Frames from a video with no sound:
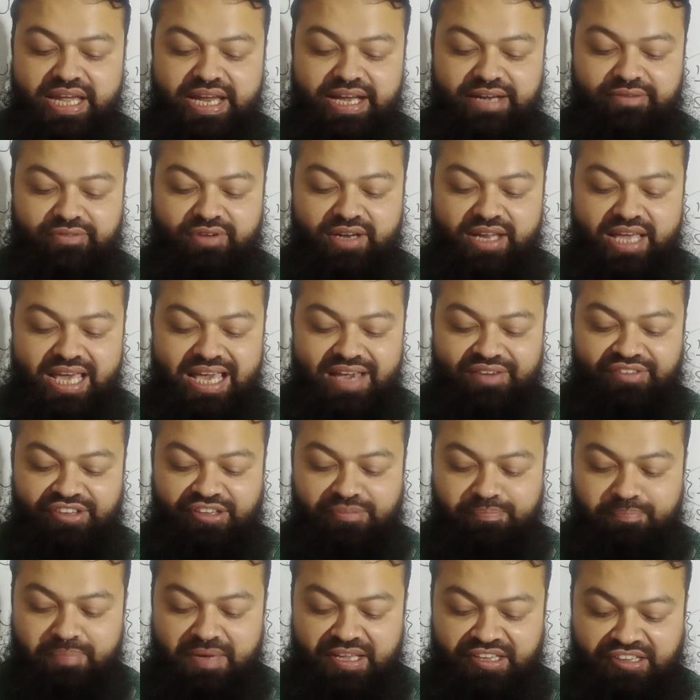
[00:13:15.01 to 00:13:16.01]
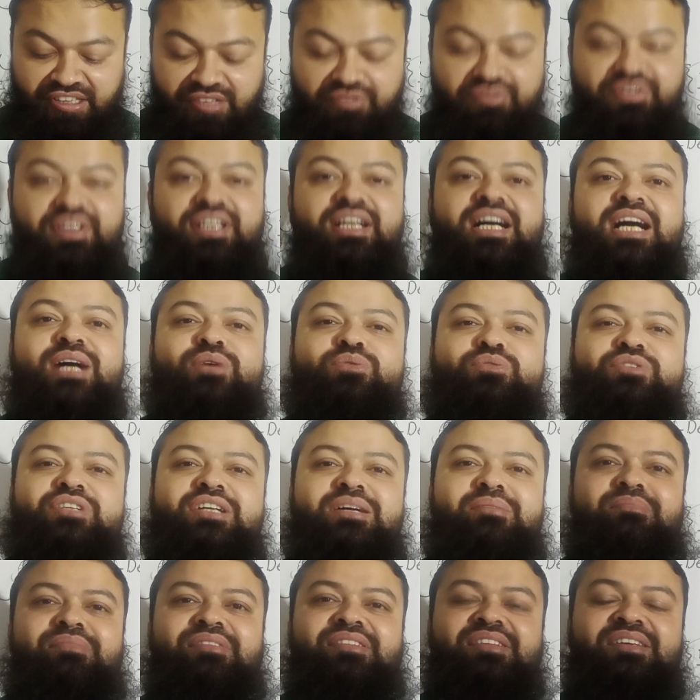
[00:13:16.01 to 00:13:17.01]
and will have specific
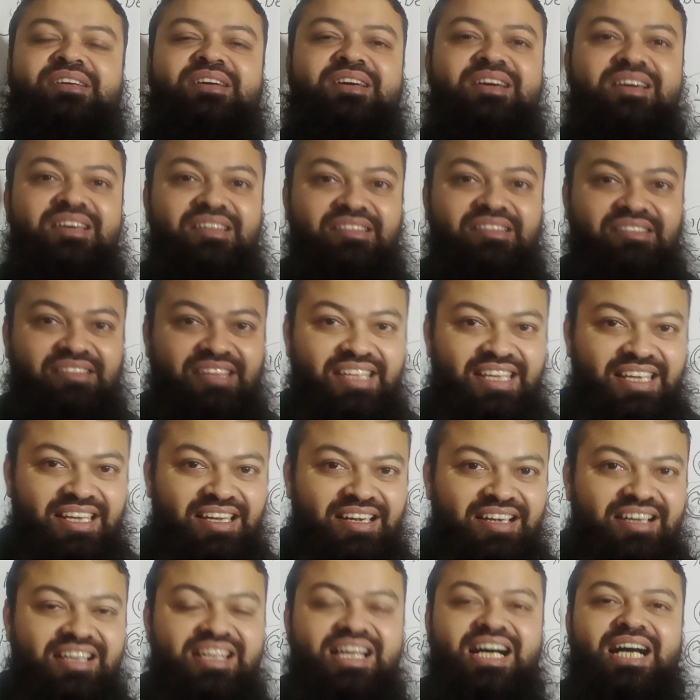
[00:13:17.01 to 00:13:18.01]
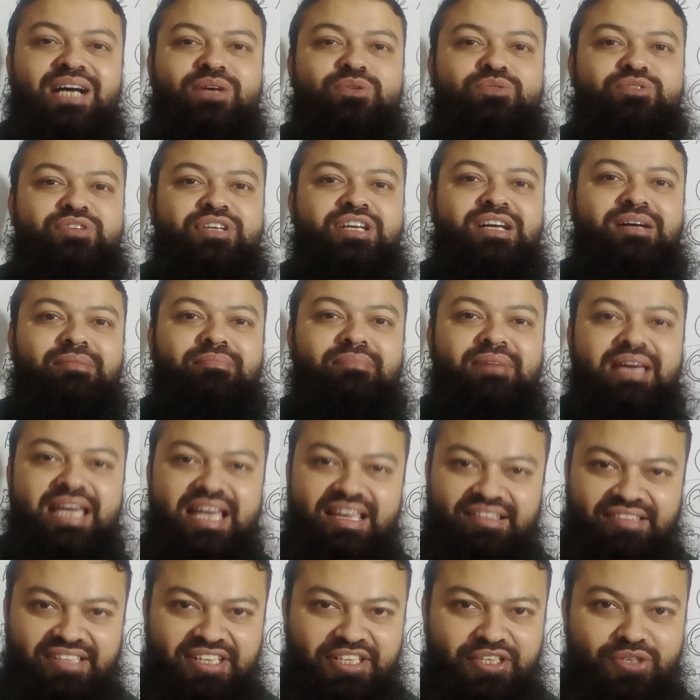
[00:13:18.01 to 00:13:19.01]
outcomes. Single outcome,
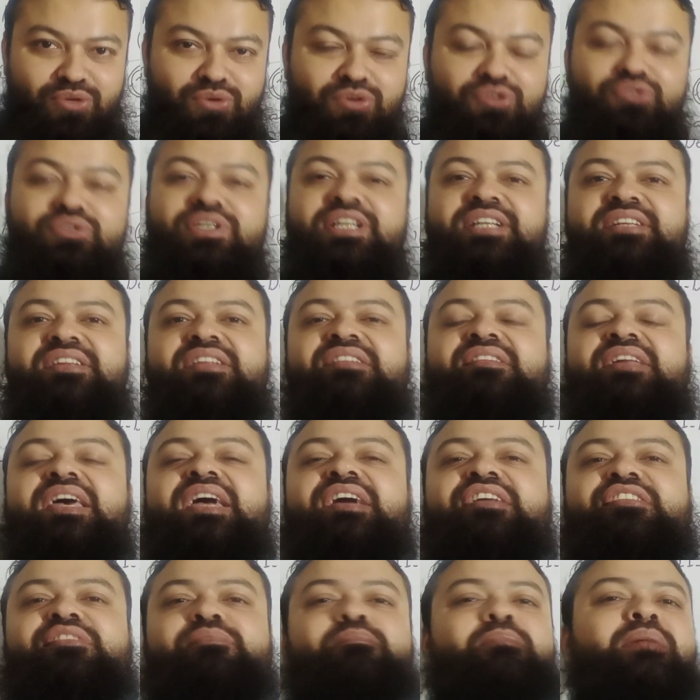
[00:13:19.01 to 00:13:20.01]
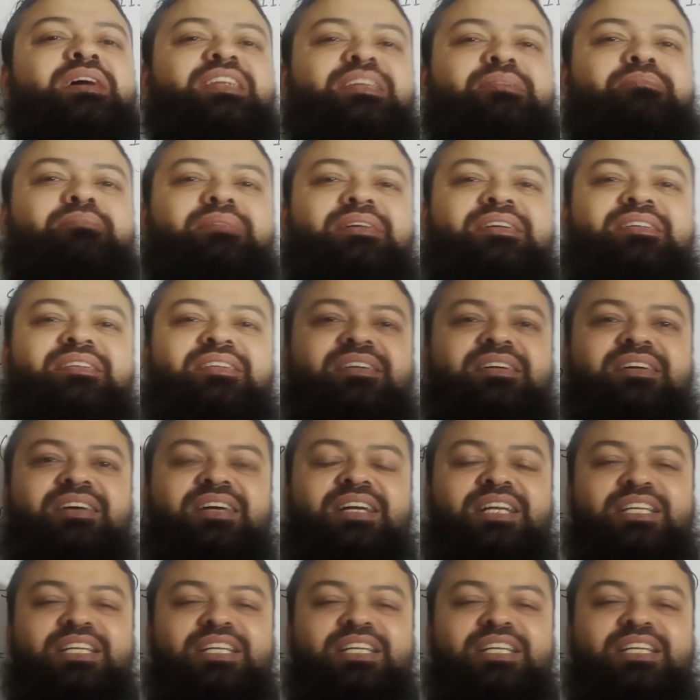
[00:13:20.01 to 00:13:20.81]
as I told you, it is experiment.